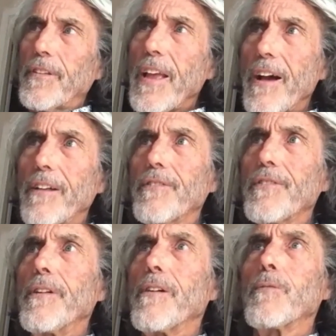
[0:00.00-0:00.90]
Yeah,
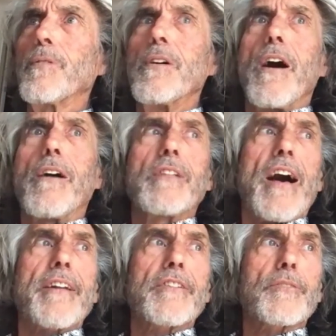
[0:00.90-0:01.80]
a
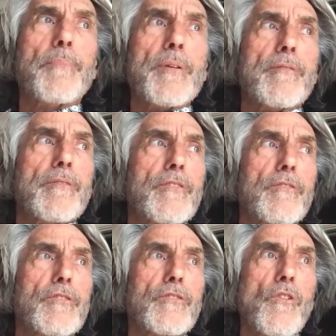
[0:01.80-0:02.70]
lot of
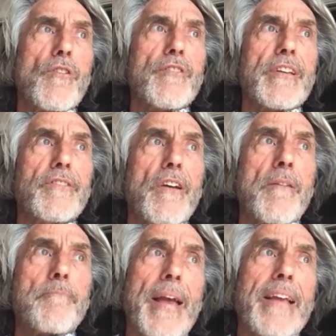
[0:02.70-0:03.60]
spiritual stories are